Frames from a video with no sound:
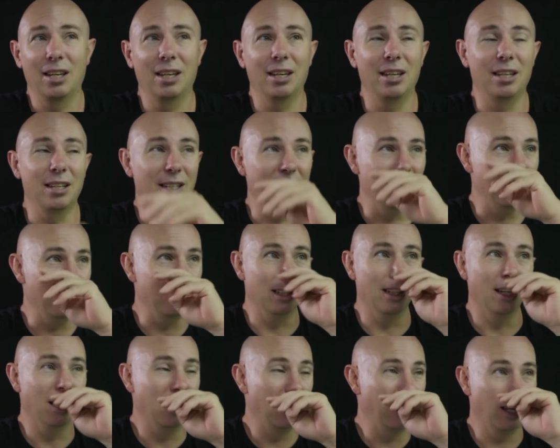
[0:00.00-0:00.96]

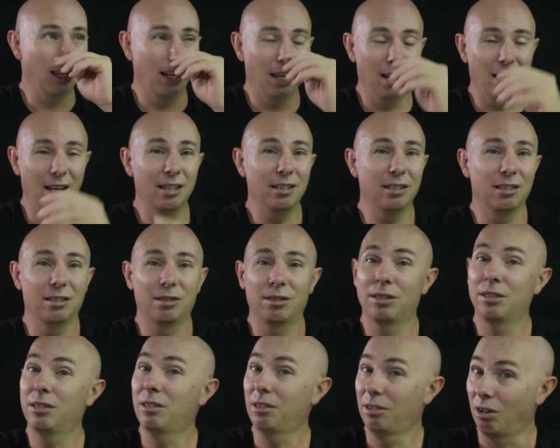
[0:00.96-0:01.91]
He
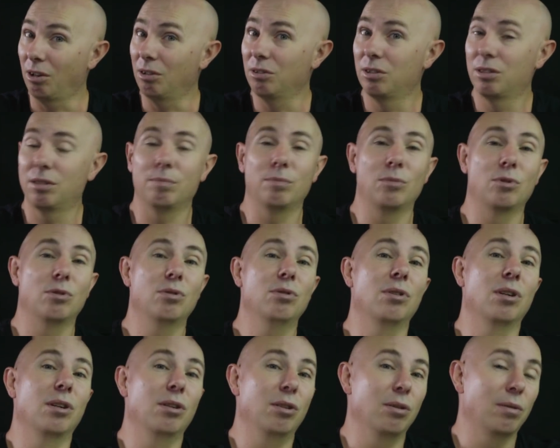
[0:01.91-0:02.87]
has got some
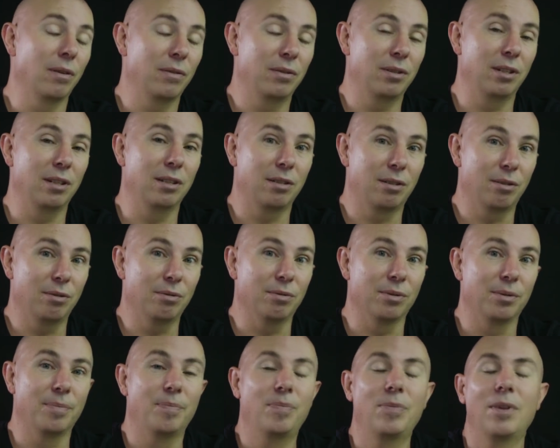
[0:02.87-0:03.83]
good UFC
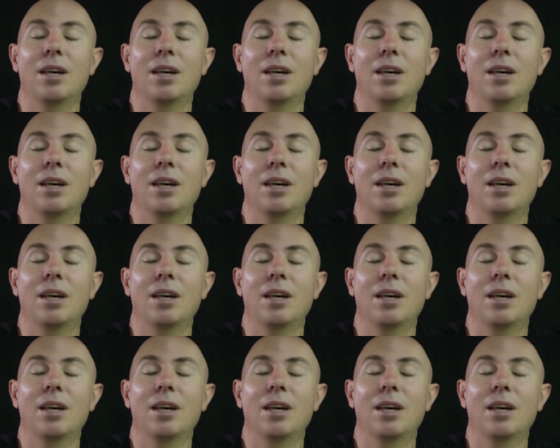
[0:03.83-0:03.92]
skills.